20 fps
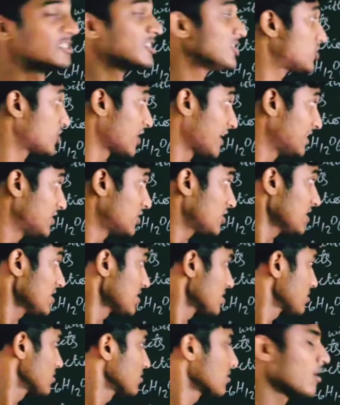
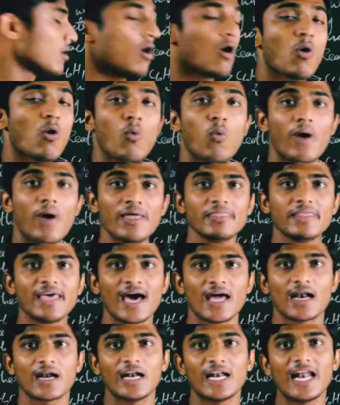changes when they
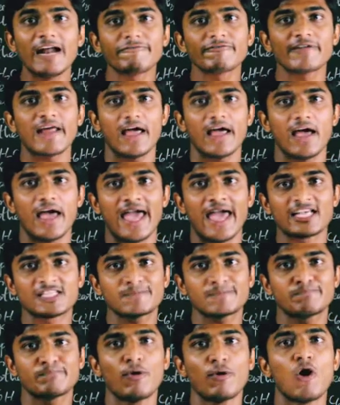are left
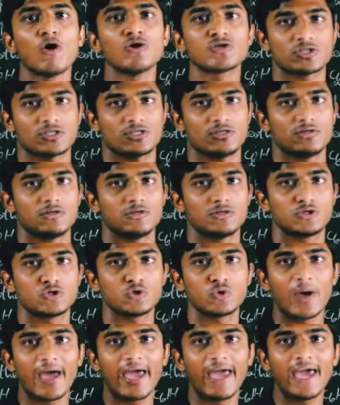exposed
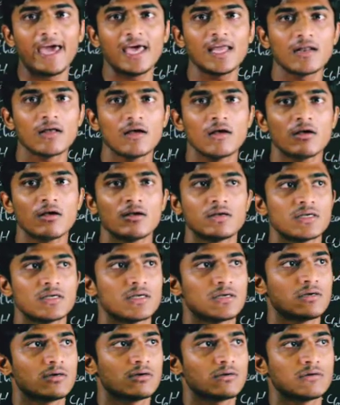to air
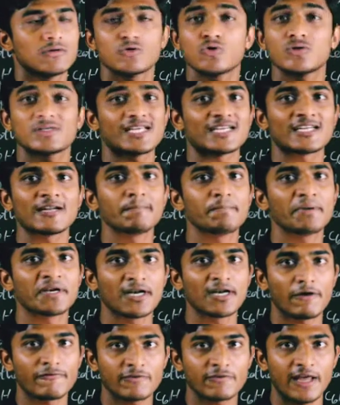to a certain
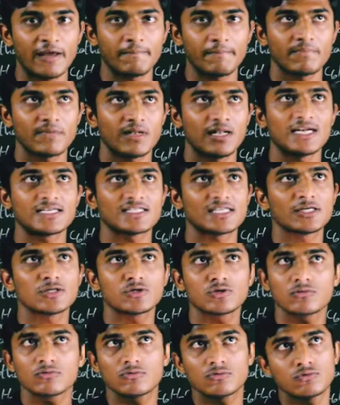period of time, let's
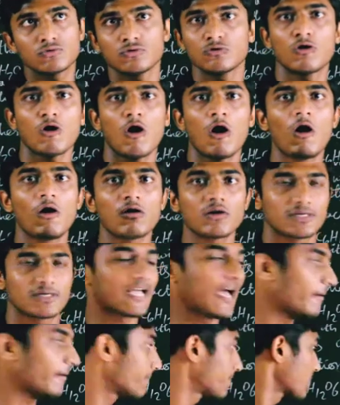say to long
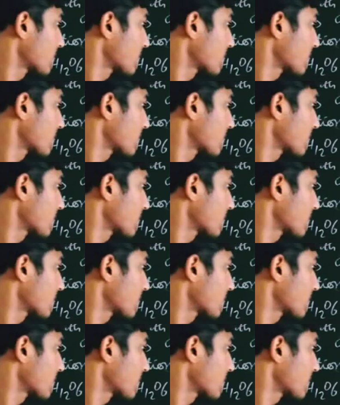time.